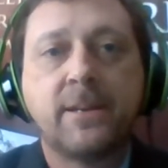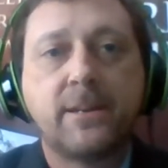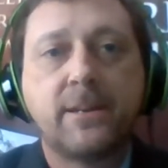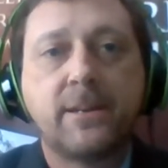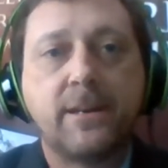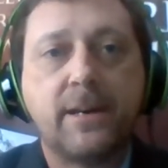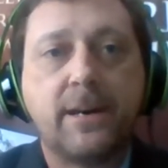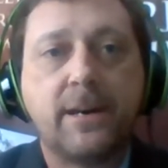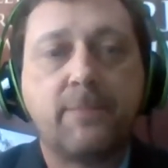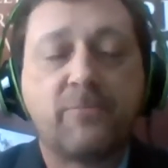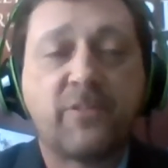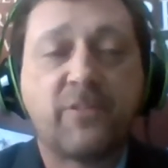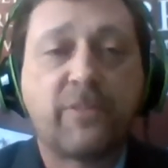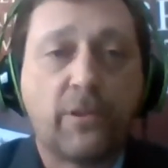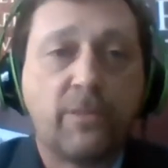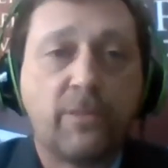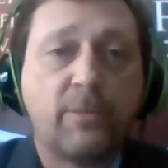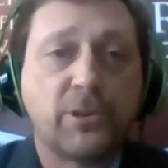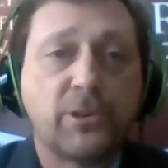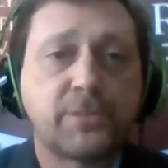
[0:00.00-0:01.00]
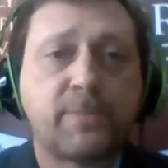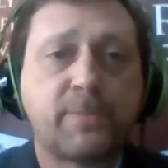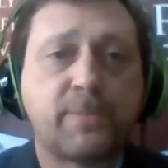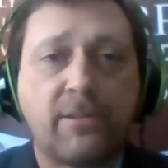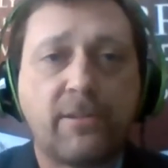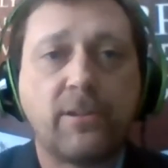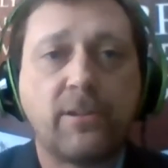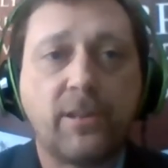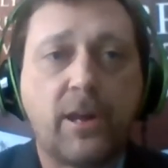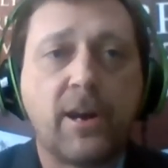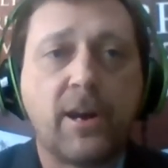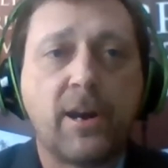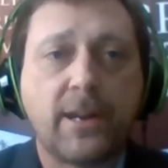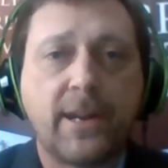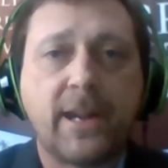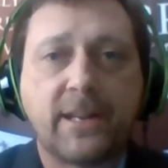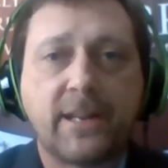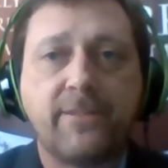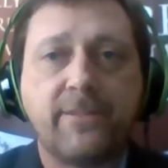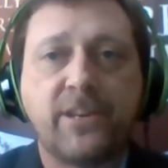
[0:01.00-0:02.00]
Uh, for the most part, the
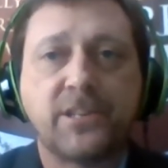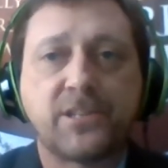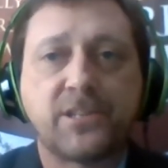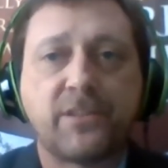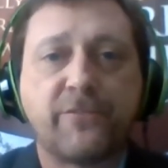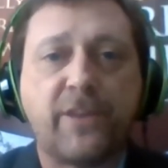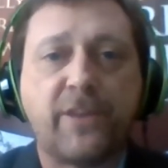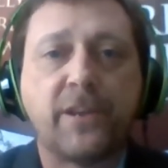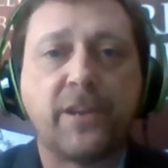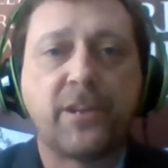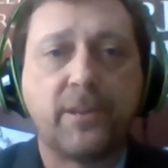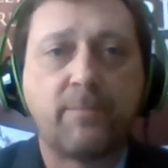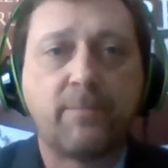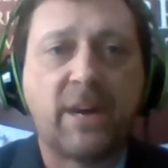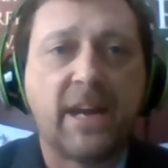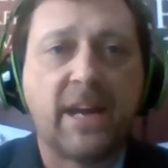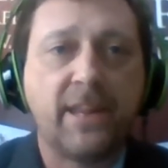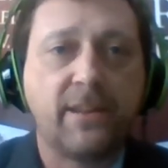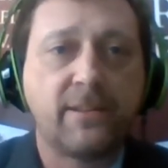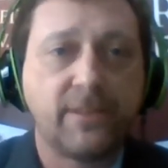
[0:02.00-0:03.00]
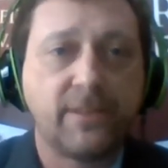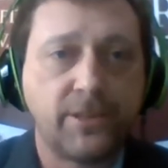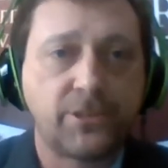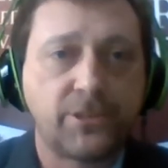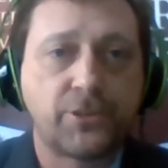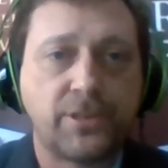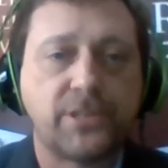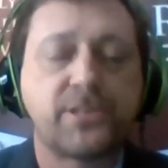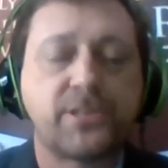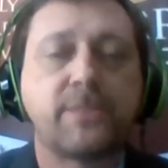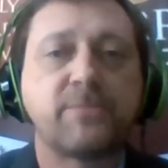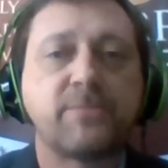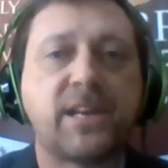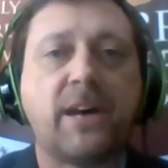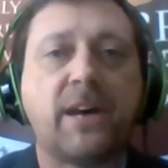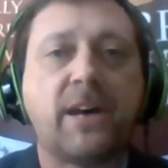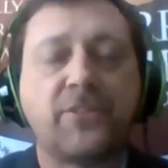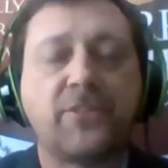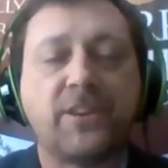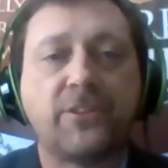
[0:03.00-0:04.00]
logging activities are funded by the trees
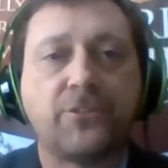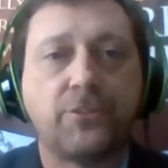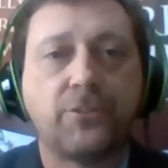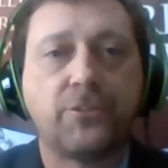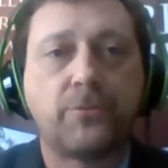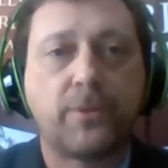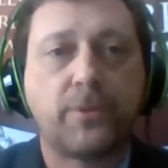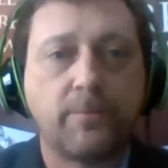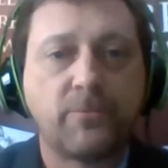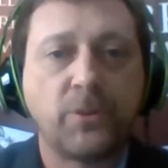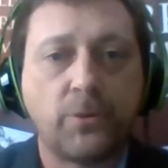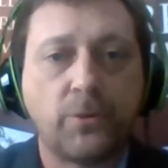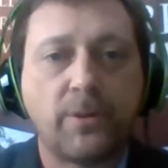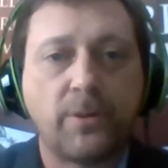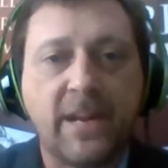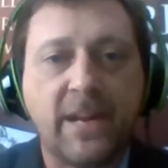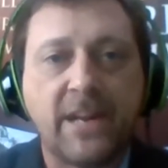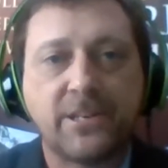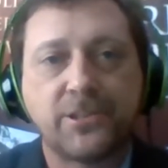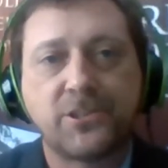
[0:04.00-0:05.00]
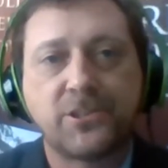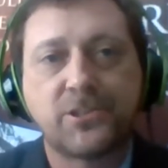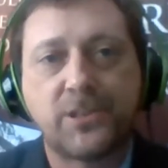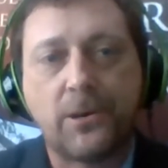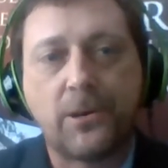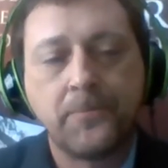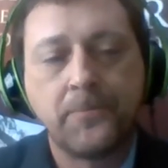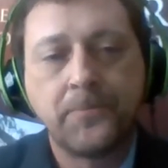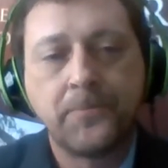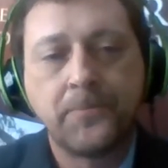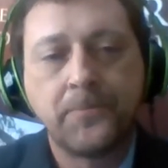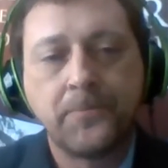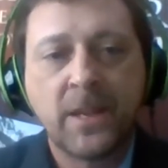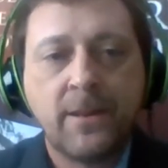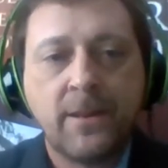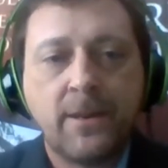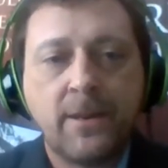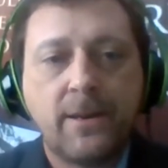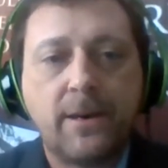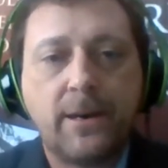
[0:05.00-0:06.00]
themselves, as you would, you would imagine. So
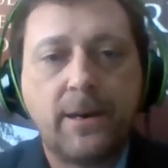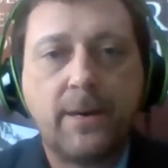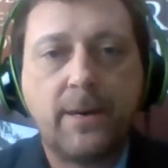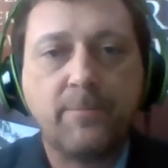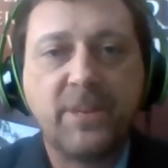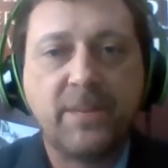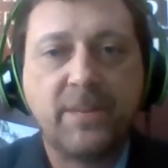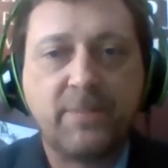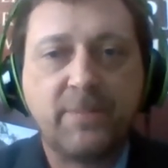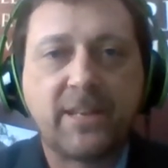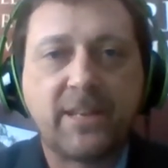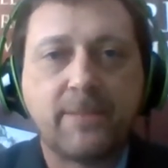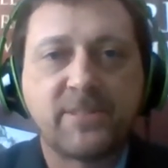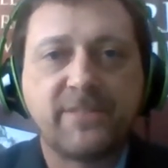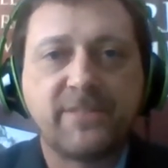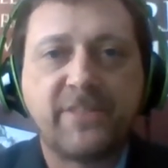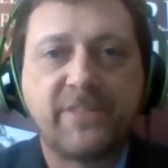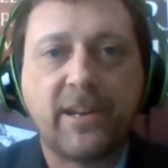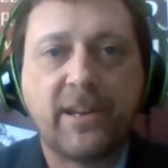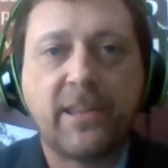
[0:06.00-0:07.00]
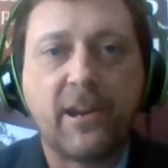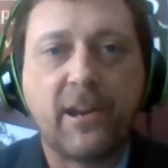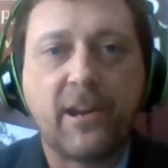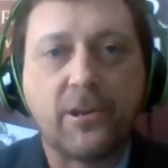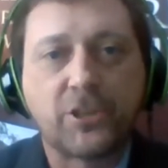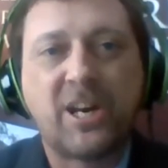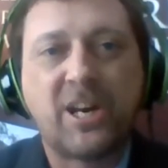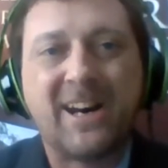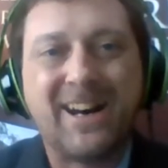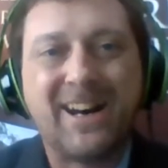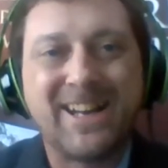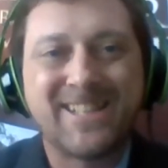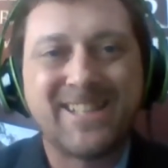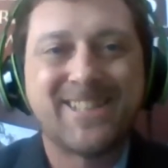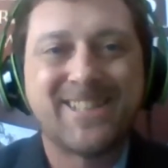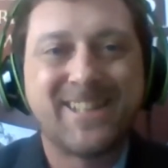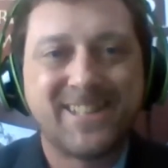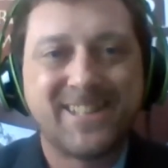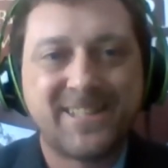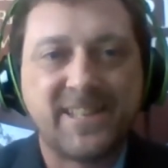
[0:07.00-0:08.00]
um, it becomes a very large
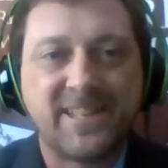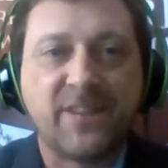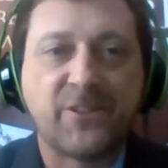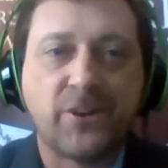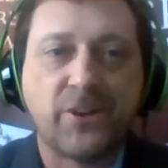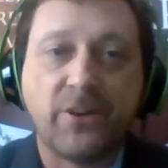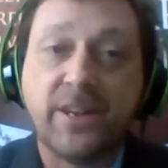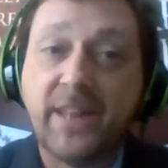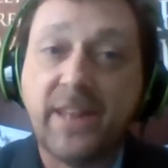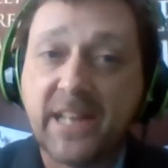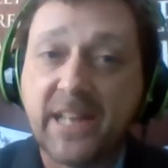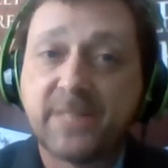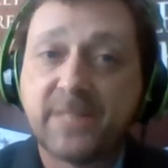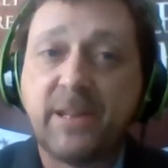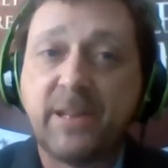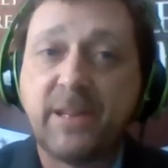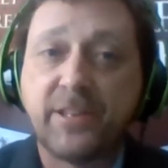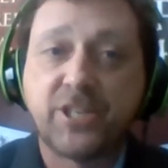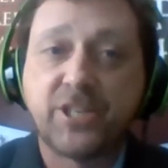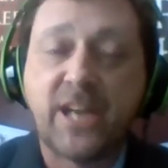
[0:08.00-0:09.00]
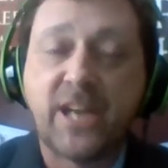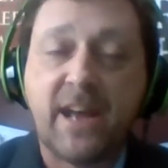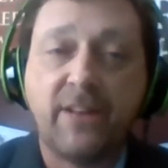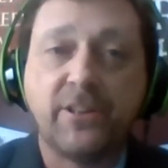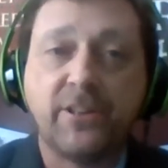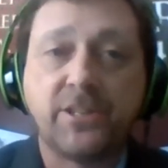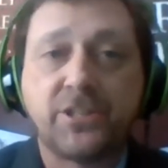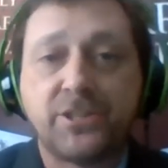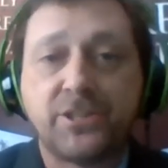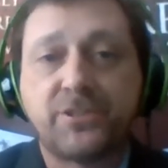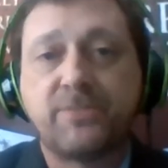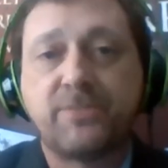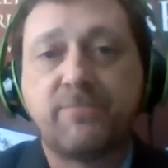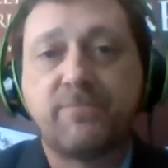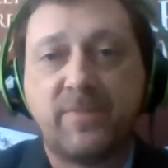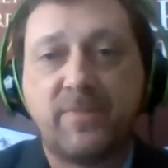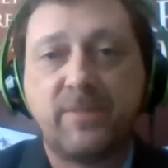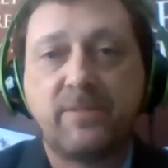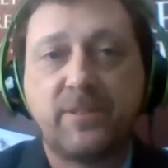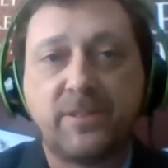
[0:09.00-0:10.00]
cost center, and that's been the challenge: is,
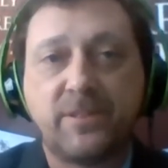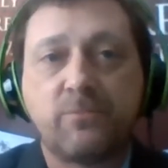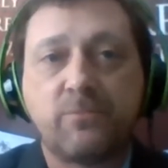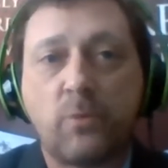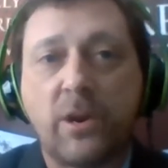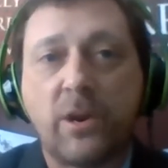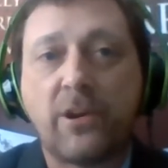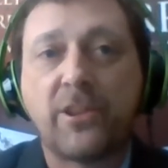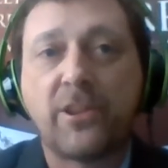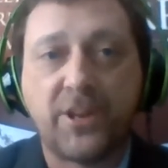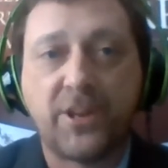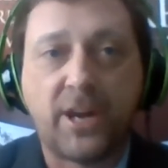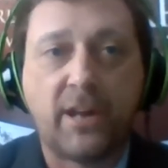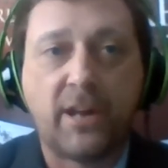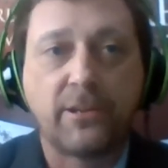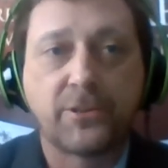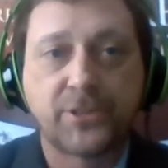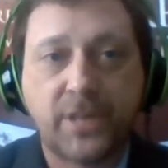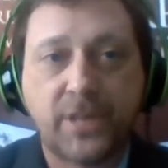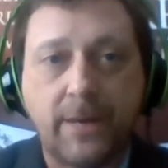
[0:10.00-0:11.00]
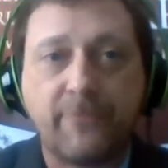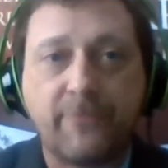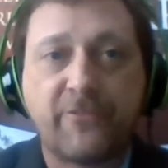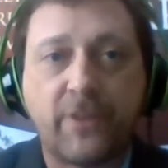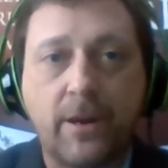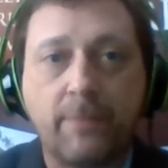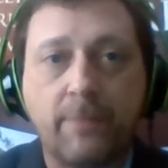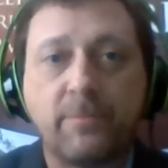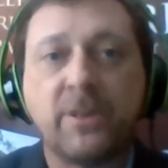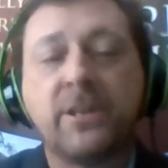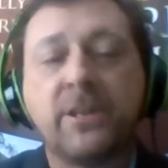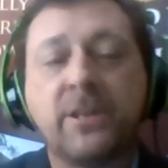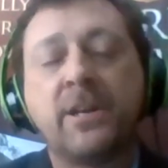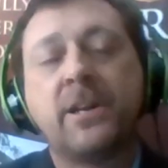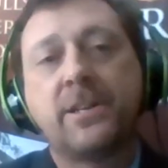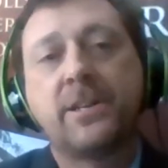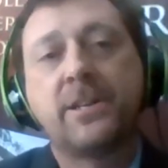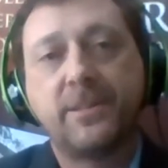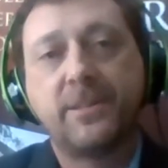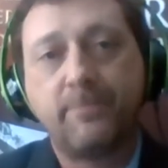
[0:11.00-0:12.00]
is where do the dollars come from
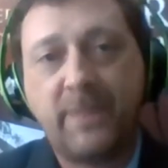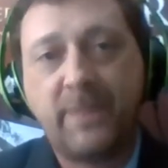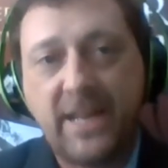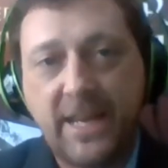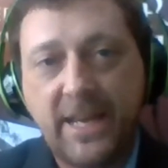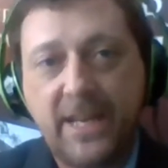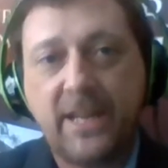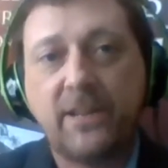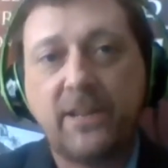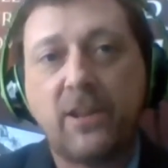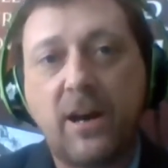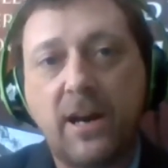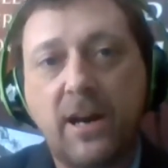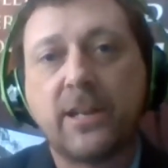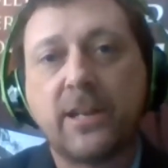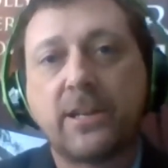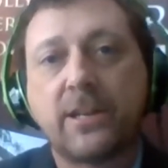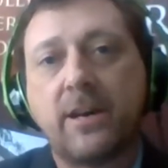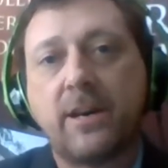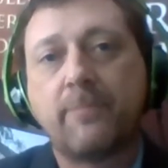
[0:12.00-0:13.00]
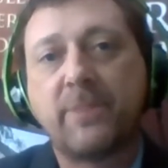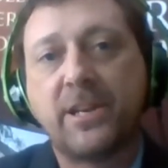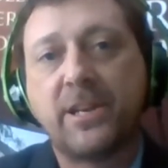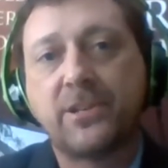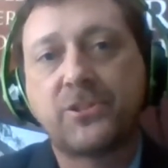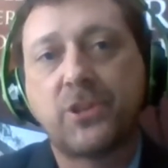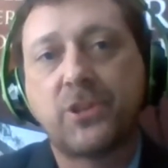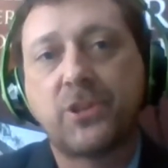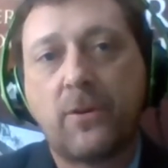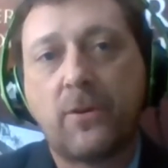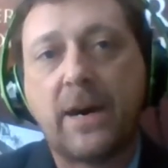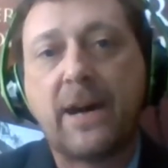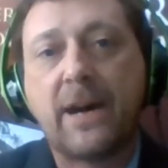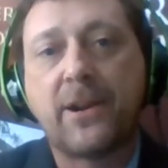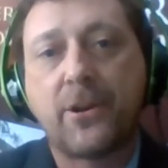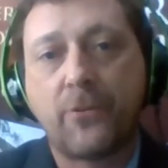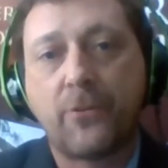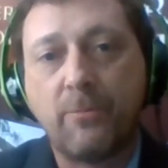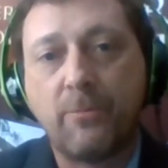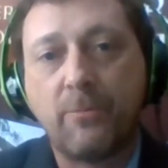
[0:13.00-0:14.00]
to pay logging companies to go out
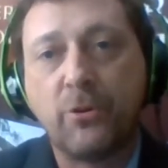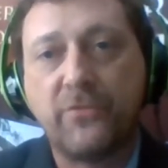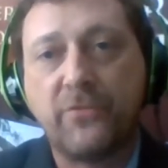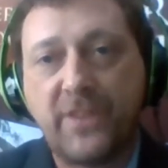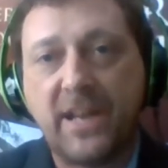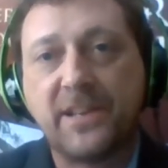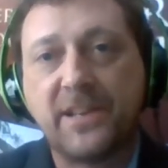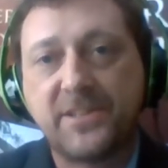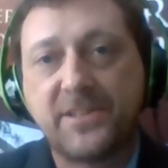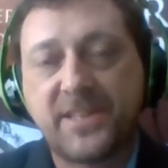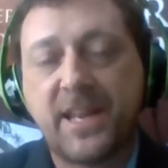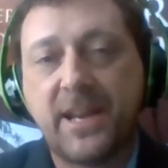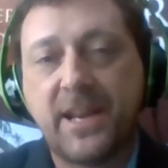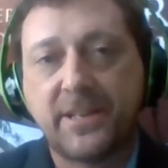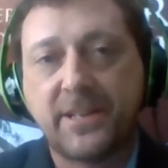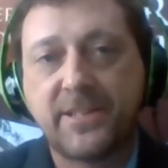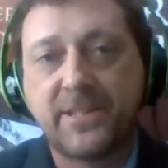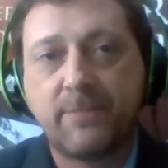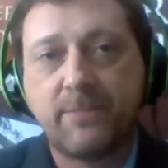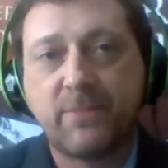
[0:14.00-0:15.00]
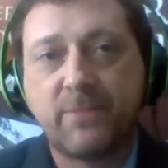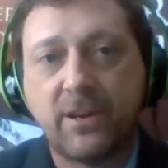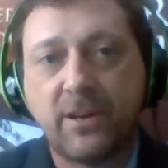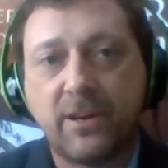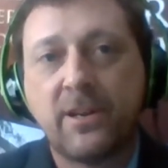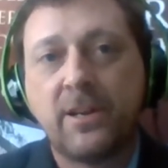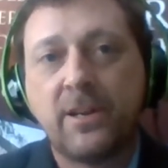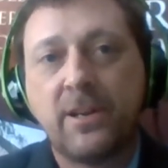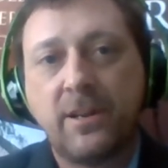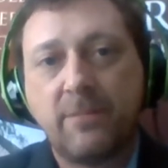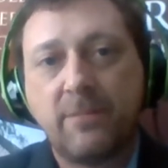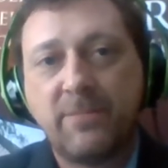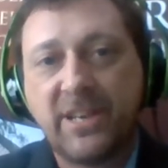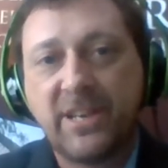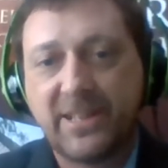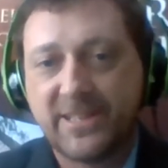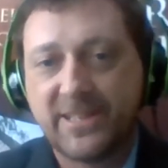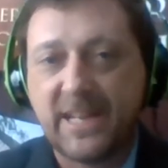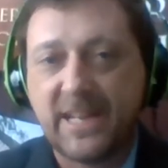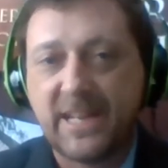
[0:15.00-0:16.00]
and remove dead standing timber
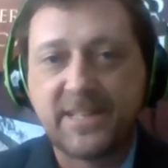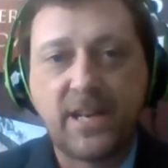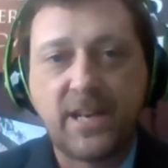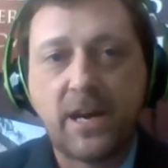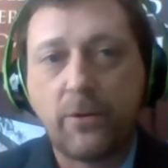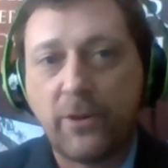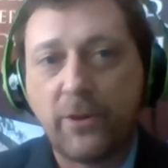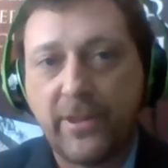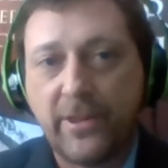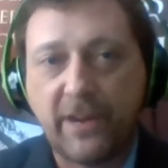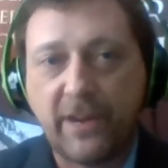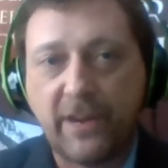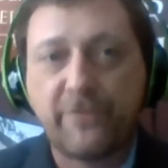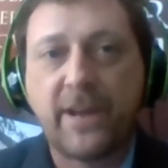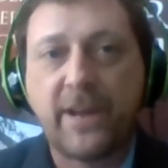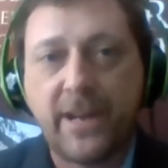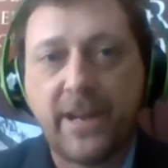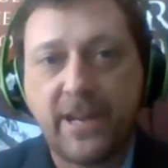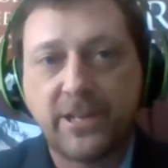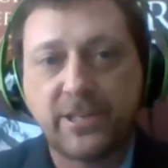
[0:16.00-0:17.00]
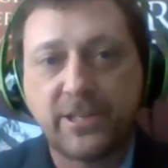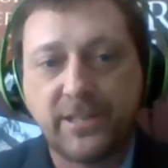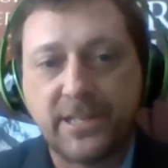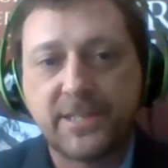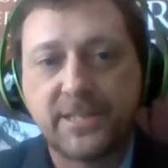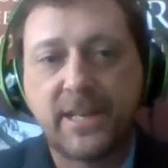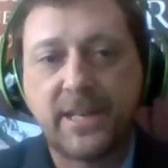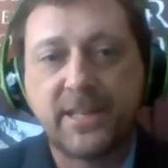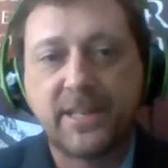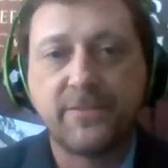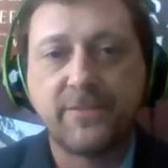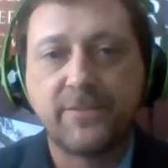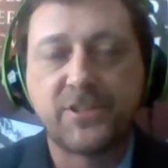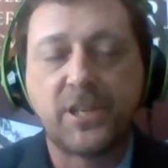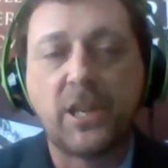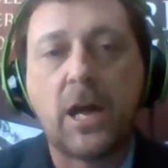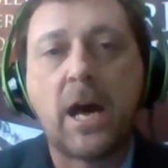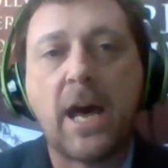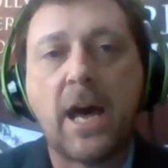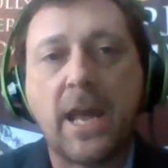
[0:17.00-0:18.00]
because that's not where their financial incentives
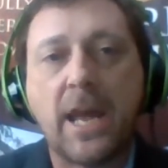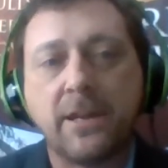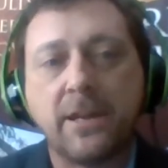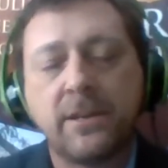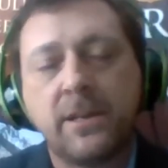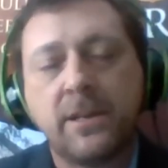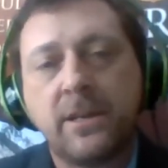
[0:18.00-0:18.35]
align.